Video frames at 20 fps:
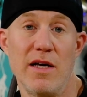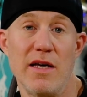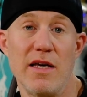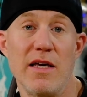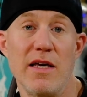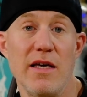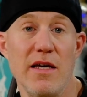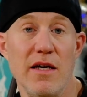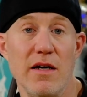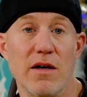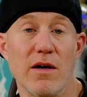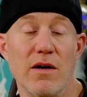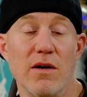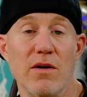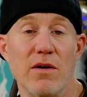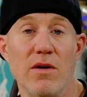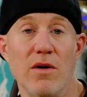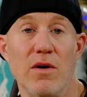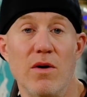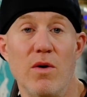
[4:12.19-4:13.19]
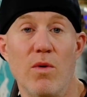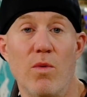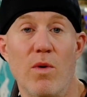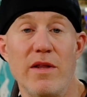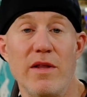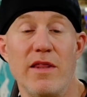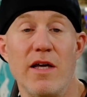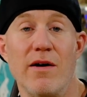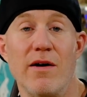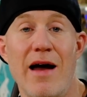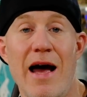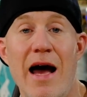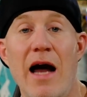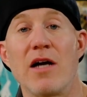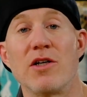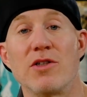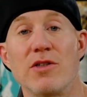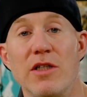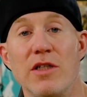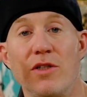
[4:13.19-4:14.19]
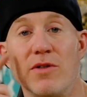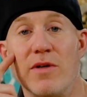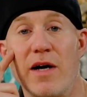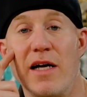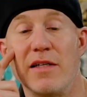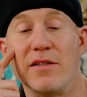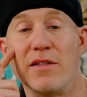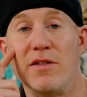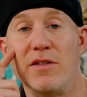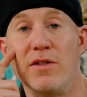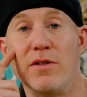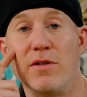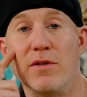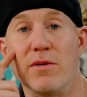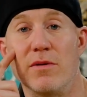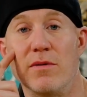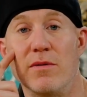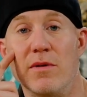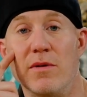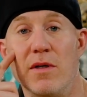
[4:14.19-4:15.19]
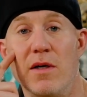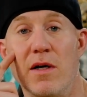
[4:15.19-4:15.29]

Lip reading: hear what they're actually trying to do.